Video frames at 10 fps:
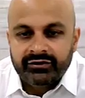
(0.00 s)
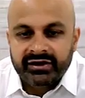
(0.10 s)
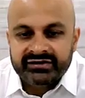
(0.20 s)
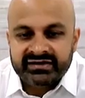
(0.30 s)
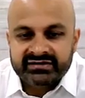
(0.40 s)
So,
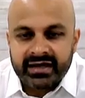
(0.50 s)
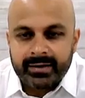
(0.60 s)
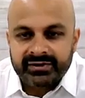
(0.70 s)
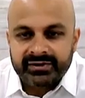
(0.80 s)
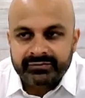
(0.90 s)
here's an
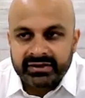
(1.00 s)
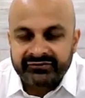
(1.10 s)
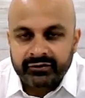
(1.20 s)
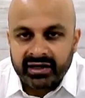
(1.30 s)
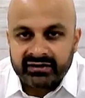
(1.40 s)
example of
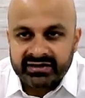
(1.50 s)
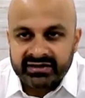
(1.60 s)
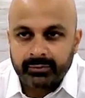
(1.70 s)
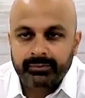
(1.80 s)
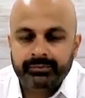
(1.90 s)
blepharitis.
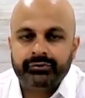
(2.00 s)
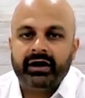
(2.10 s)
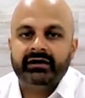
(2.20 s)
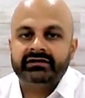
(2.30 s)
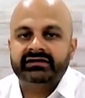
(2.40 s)
Now, prior